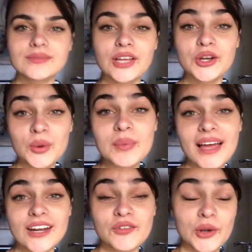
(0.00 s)
I know I'm
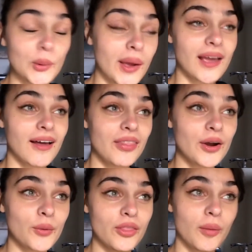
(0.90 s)
kind of annoying on
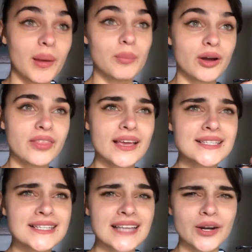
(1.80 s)
there with all my book things
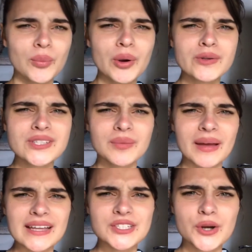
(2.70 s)
because I don't post on
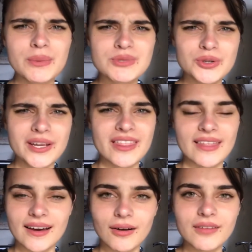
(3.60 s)
my Instagram story
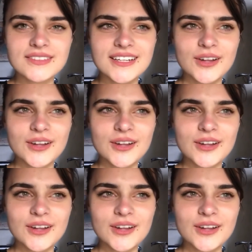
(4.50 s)
that often,